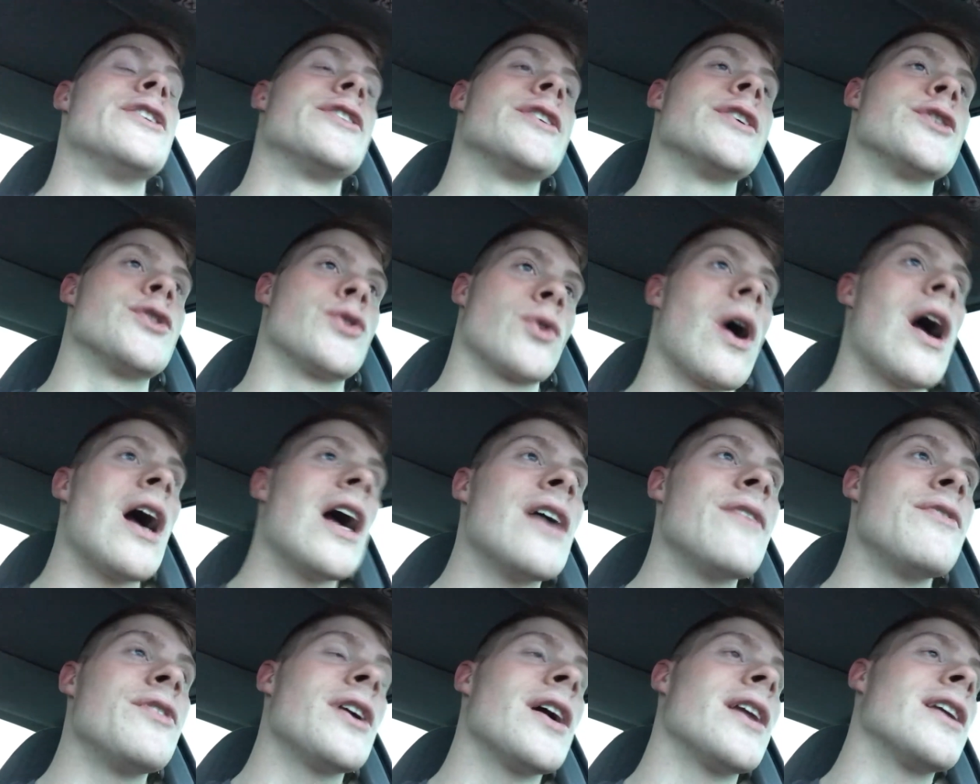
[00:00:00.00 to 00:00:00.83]
To
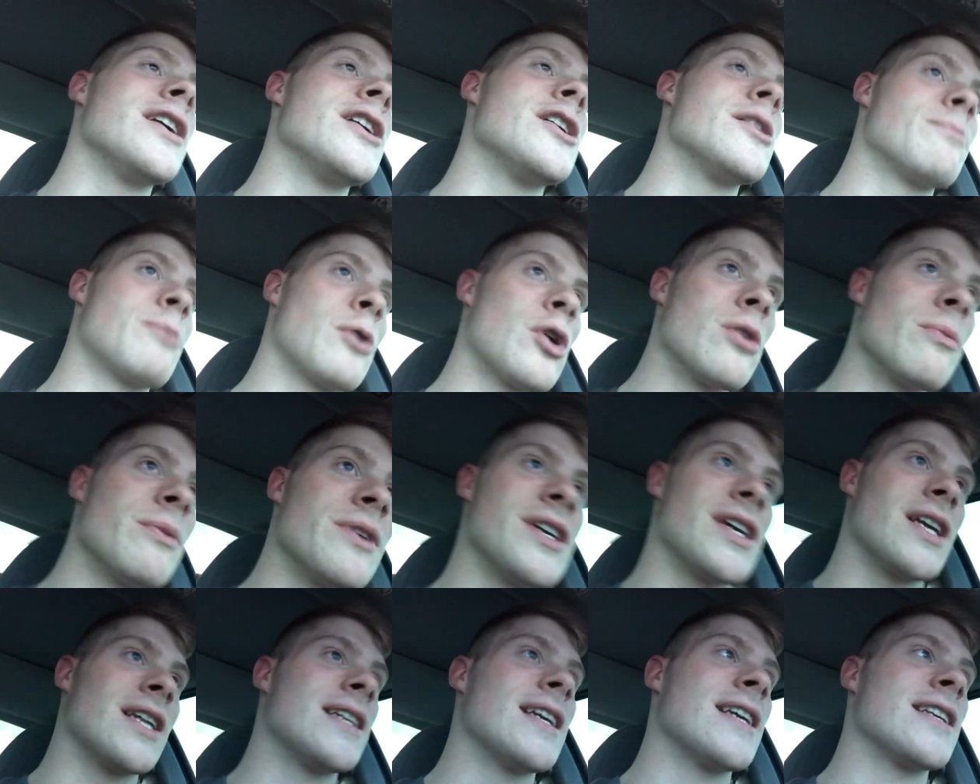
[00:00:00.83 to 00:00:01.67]
drive, you got to get your
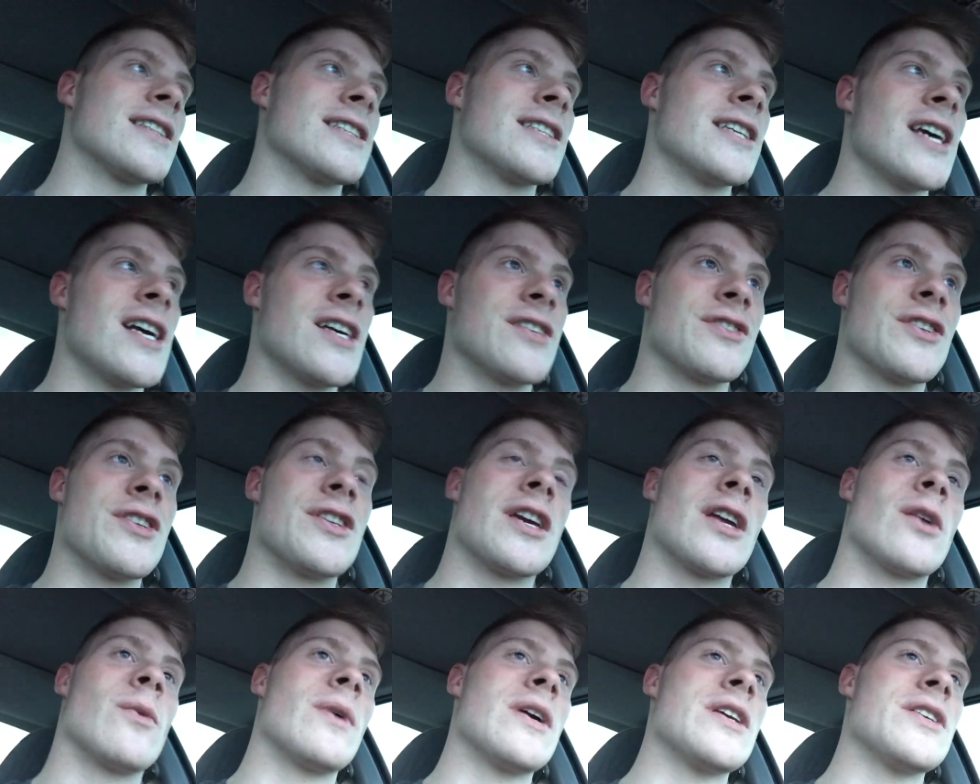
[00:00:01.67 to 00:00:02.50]
permit, you got to take the test, and
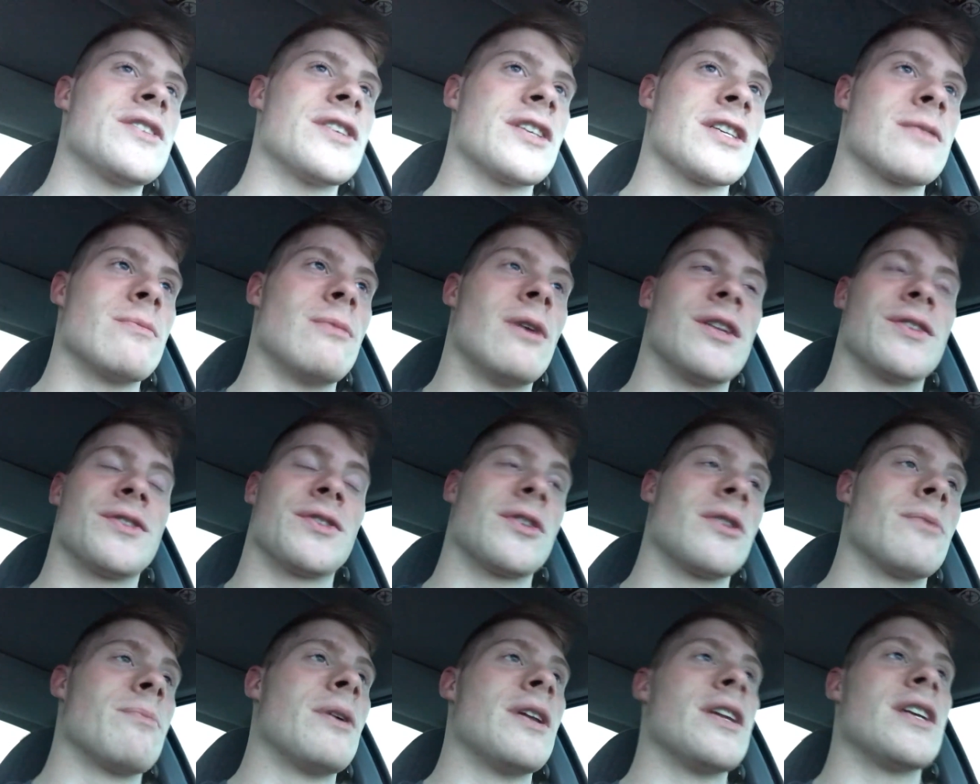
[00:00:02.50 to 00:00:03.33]
you got to wait 6
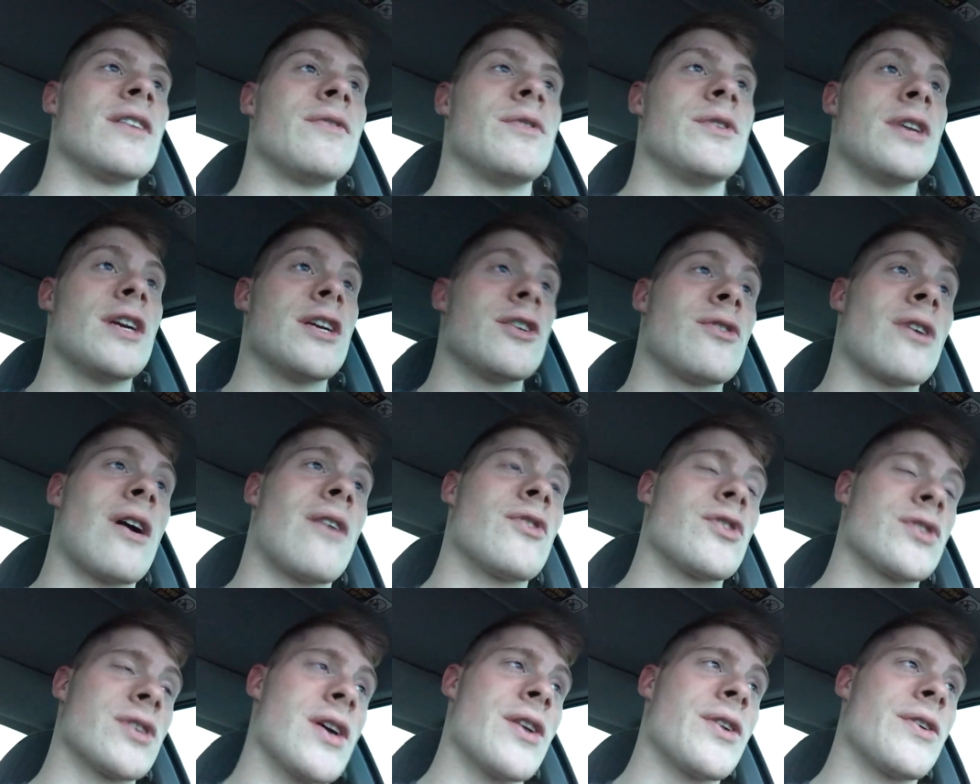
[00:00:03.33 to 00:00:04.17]
months, or depending if you take
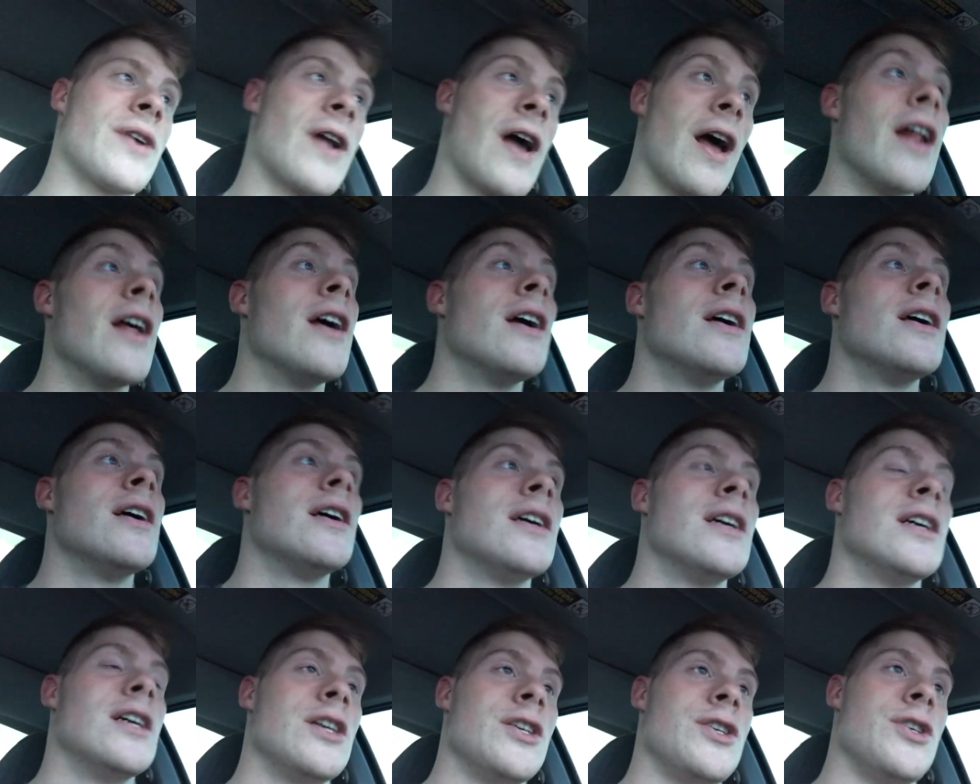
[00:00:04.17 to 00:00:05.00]
driver's ed or not,
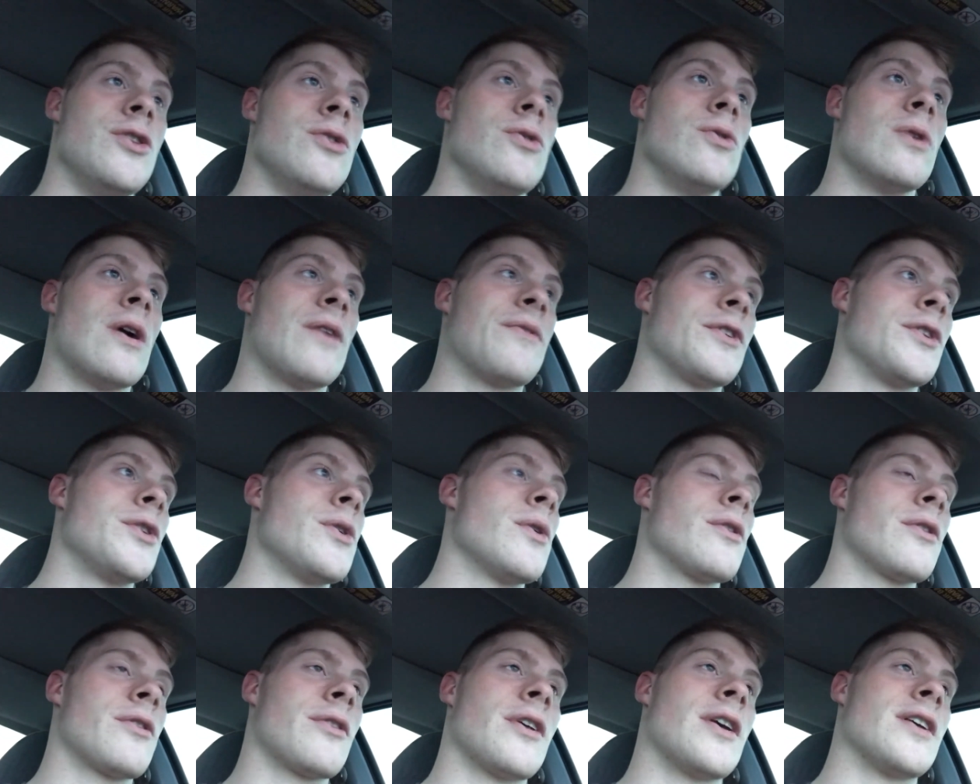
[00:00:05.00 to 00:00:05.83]
you have to
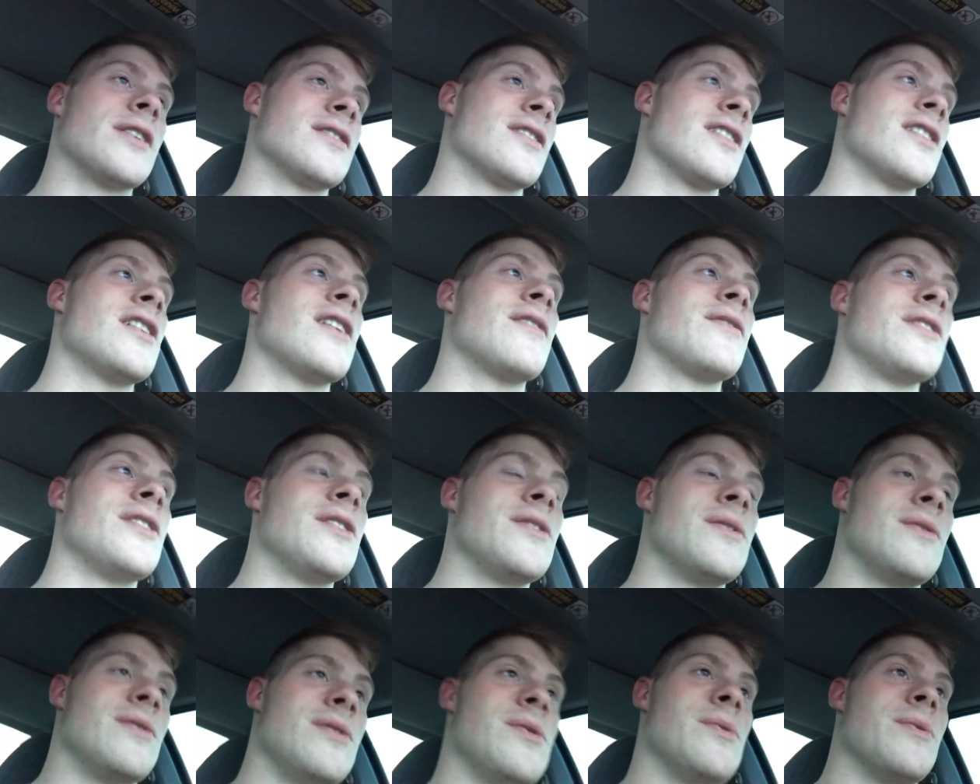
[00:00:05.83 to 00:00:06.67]
do other things, and then you
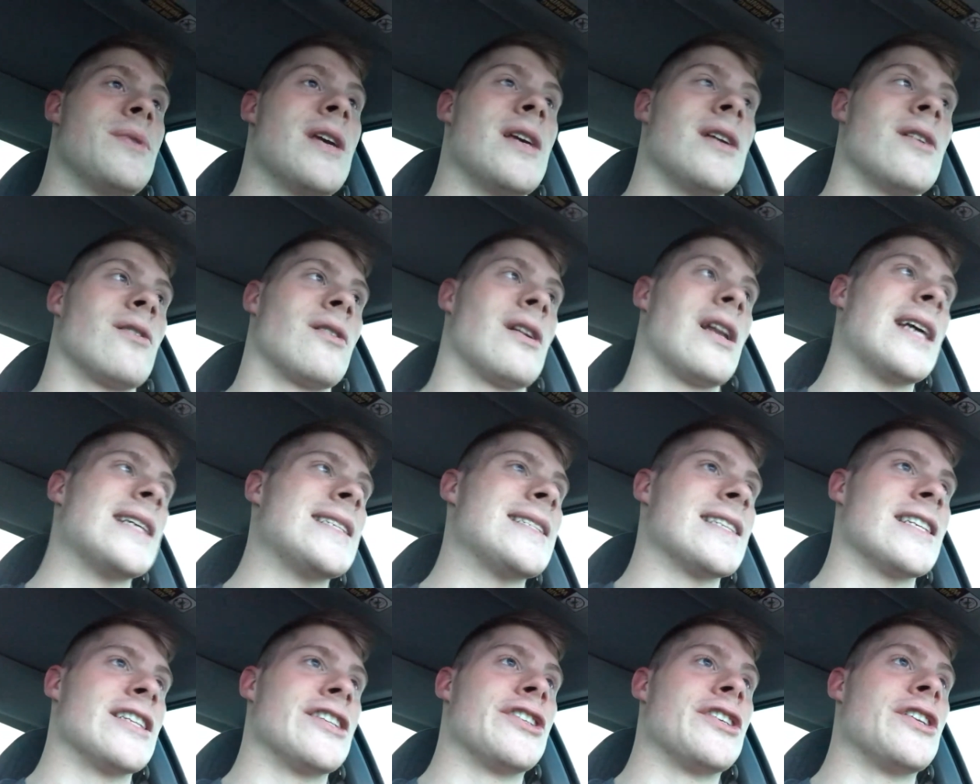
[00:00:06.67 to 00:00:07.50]
get your
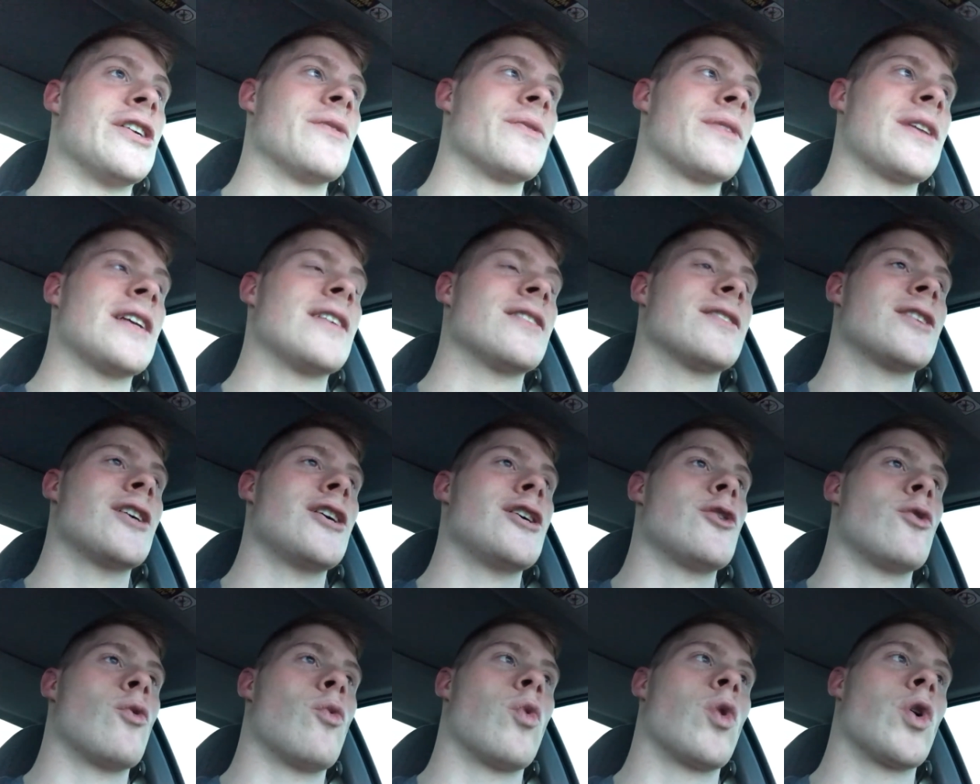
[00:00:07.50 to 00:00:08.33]
license. Things
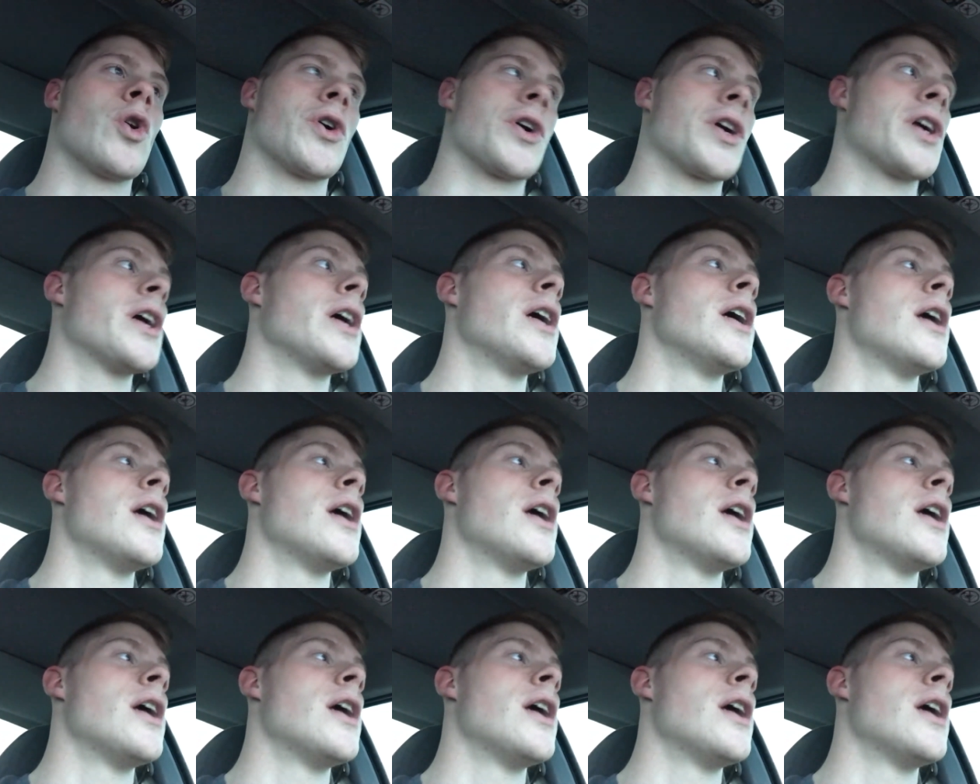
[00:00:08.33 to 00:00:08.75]
take work.